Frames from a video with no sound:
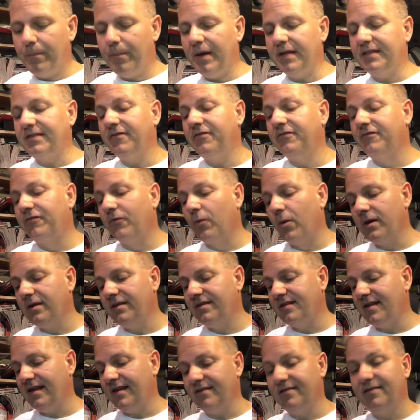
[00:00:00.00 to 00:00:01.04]
But the
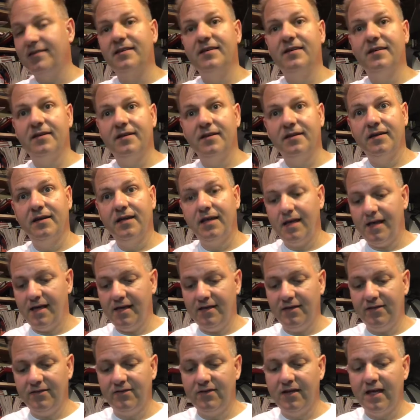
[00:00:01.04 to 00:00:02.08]
fourth disc
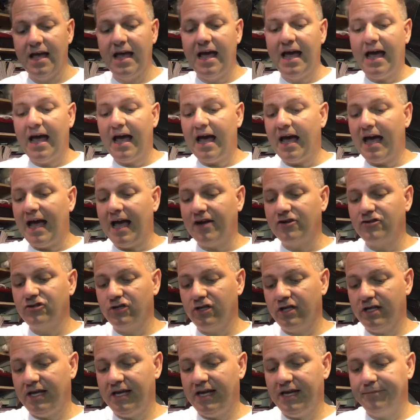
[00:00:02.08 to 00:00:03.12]
is
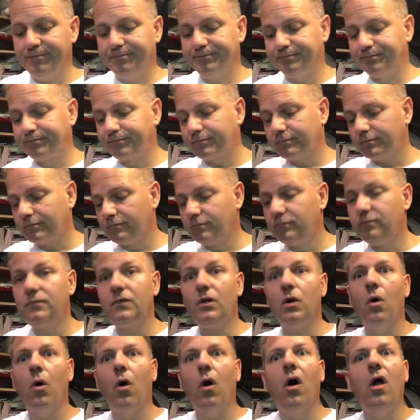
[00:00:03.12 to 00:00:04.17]
actually
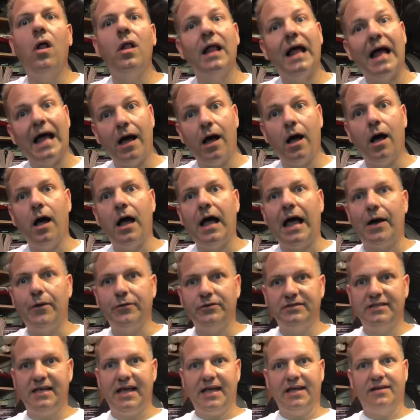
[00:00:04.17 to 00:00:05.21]
all
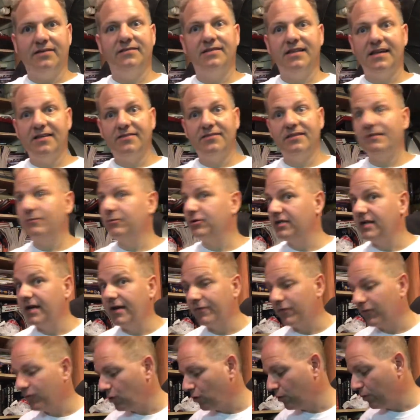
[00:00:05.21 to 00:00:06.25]
outtakes, things that were
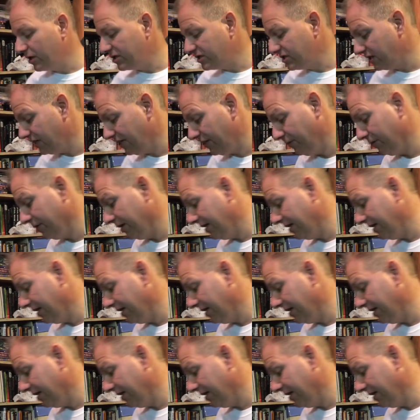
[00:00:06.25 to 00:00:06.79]
never originally